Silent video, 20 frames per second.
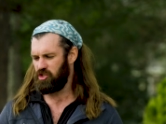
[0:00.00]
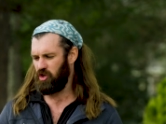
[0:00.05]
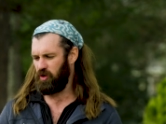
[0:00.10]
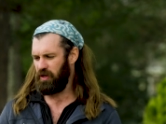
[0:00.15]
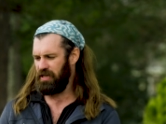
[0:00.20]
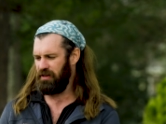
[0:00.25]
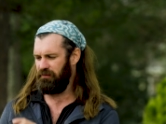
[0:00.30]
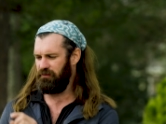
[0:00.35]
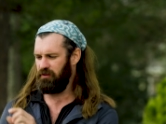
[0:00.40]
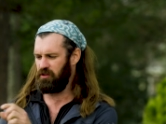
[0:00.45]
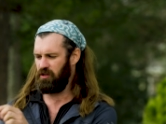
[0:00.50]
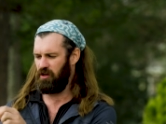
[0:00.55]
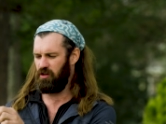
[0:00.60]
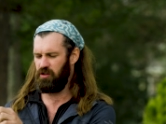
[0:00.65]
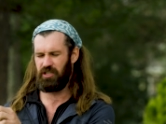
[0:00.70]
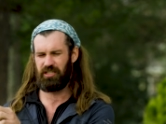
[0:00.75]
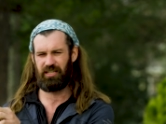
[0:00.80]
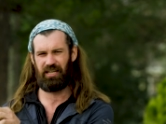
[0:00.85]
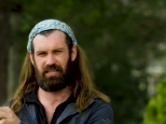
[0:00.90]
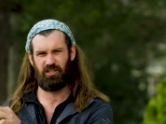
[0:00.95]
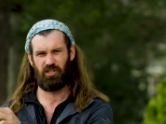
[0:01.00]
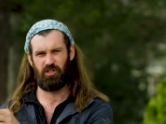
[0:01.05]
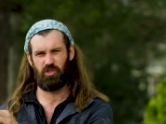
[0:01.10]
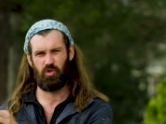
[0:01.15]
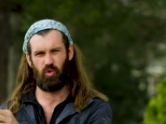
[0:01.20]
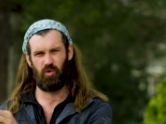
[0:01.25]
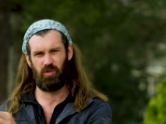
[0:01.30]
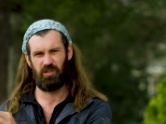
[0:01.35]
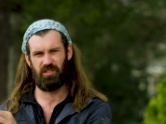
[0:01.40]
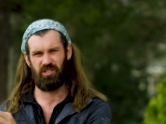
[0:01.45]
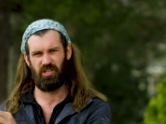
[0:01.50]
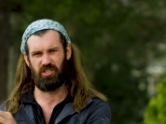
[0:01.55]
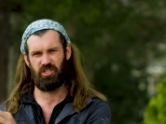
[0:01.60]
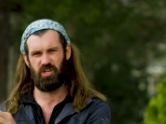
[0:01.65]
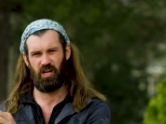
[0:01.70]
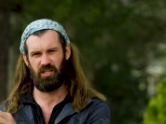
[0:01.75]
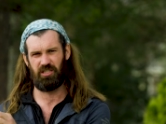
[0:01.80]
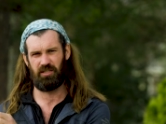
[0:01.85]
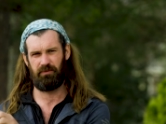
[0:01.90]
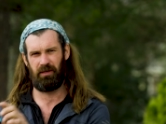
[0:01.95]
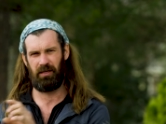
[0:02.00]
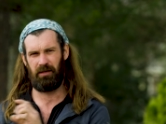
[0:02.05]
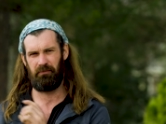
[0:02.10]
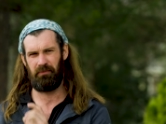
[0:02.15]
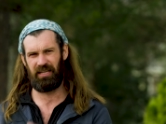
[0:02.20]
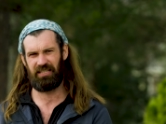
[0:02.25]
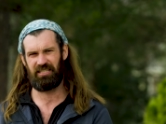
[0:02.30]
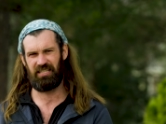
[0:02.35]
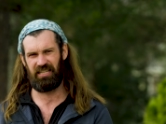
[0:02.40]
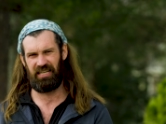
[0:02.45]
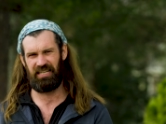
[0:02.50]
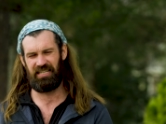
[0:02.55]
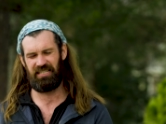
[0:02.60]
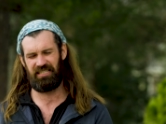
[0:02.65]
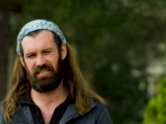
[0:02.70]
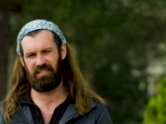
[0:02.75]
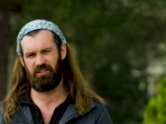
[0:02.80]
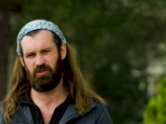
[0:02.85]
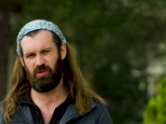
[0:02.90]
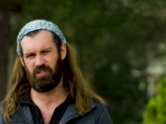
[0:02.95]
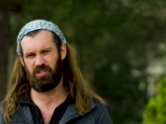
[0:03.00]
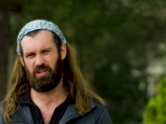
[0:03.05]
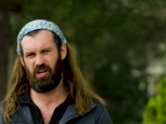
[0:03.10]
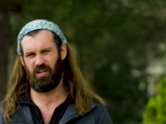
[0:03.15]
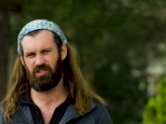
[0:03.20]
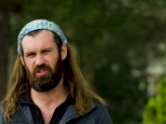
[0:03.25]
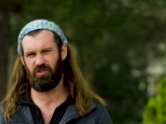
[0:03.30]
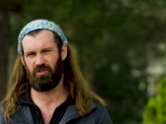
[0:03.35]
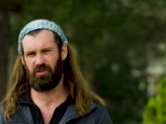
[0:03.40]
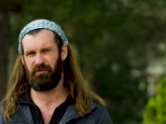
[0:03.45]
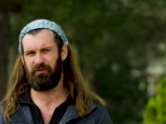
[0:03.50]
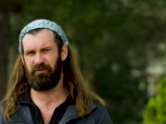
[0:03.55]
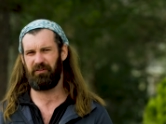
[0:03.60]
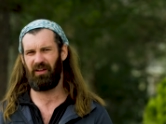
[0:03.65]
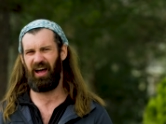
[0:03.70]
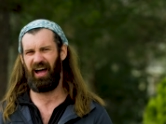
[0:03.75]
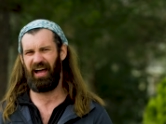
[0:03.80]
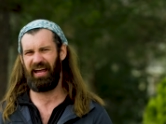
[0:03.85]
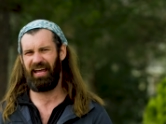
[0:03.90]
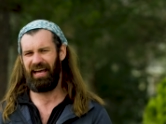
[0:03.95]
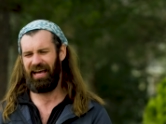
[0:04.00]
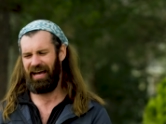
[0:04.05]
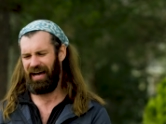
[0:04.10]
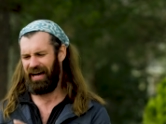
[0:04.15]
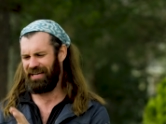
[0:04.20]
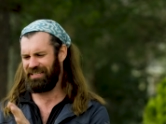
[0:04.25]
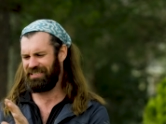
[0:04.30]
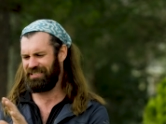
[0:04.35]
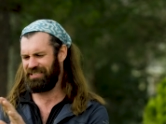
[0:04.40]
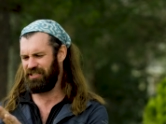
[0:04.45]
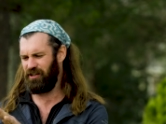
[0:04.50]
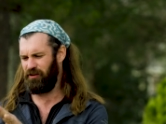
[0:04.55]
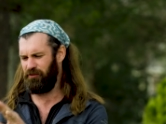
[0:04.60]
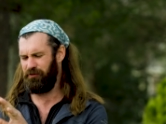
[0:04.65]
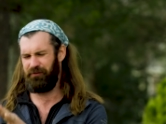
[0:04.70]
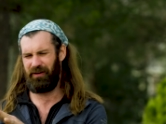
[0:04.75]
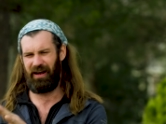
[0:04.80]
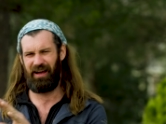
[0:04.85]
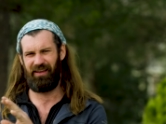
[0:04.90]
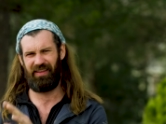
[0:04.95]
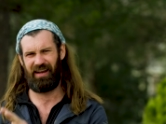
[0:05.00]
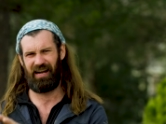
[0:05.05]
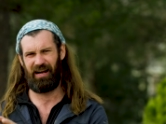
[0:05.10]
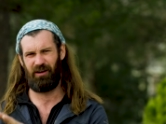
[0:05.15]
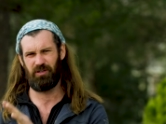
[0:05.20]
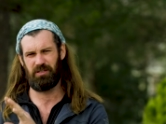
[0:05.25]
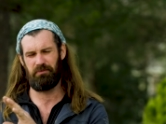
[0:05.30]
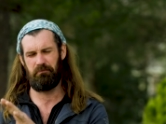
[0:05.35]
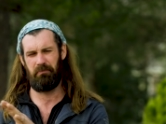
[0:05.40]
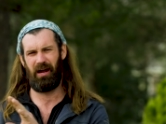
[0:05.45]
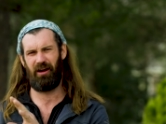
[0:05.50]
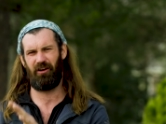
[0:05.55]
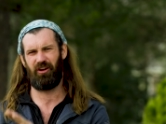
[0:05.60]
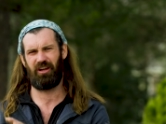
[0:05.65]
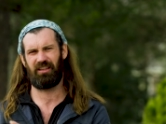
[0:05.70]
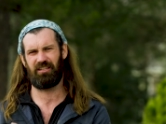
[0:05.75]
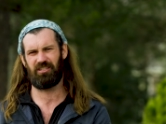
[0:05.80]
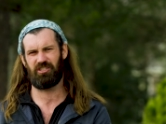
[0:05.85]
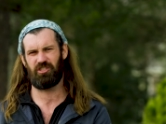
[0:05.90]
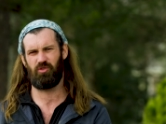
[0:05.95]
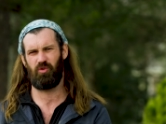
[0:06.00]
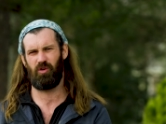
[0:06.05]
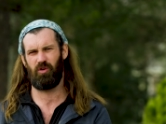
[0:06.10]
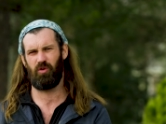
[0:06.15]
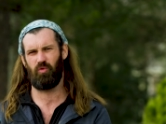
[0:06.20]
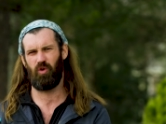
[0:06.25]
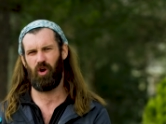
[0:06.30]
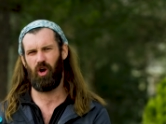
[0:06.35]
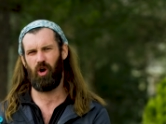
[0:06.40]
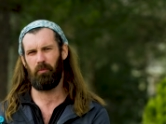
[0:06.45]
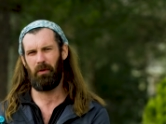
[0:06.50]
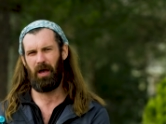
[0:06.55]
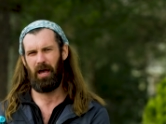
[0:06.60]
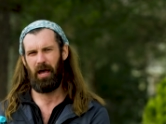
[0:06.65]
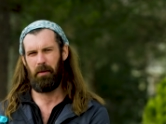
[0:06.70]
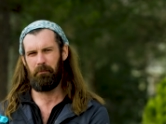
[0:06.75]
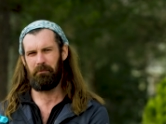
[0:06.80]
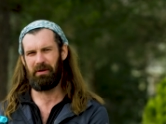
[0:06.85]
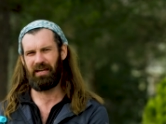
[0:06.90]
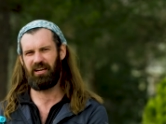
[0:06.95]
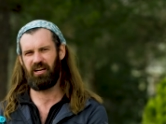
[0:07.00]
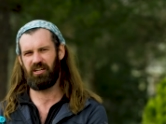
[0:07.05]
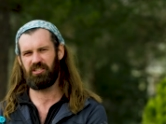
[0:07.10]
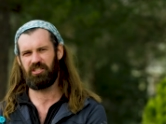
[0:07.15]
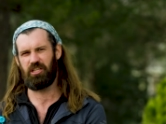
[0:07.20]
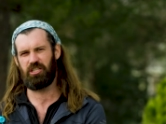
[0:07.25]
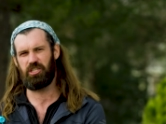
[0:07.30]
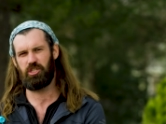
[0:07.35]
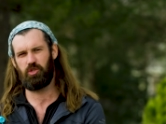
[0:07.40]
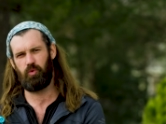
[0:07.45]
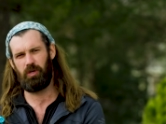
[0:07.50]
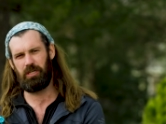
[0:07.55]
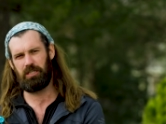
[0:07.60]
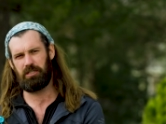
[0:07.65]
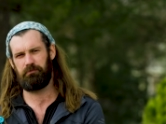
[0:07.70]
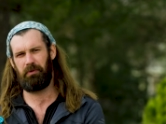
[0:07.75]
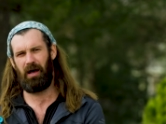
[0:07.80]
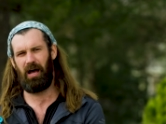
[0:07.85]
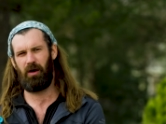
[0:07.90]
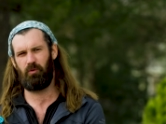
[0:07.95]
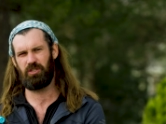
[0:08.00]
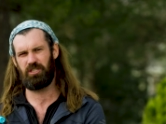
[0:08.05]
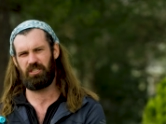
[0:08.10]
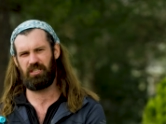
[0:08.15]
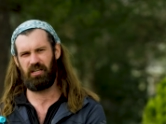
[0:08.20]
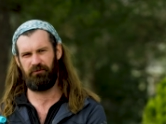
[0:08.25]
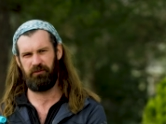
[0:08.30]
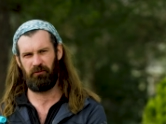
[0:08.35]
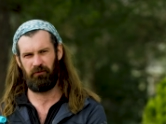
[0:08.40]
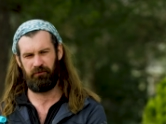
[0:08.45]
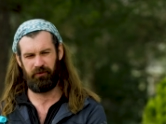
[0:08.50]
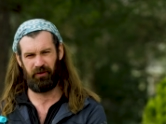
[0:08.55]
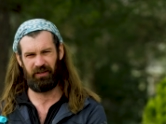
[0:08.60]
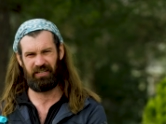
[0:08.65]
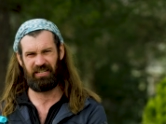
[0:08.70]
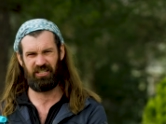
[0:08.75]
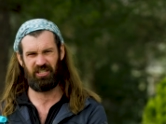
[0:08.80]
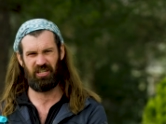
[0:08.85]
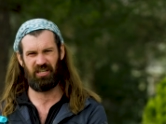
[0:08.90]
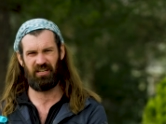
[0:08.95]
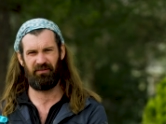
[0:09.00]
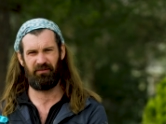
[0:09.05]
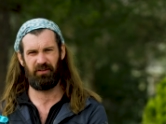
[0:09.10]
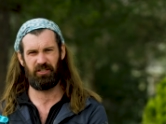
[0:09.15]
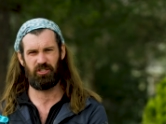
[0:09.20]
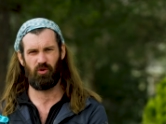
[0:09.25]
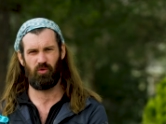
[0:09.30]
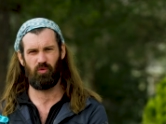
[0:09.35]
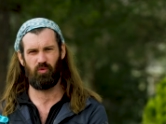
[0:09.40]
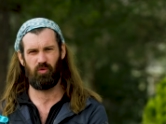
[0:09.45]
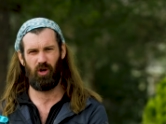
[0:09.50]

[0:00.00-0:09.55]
So even though this has a toolless adjustment, it makes it easy to adjust on the fly, I still found that I was marrying this to a rope because the sweet spot was different for each individual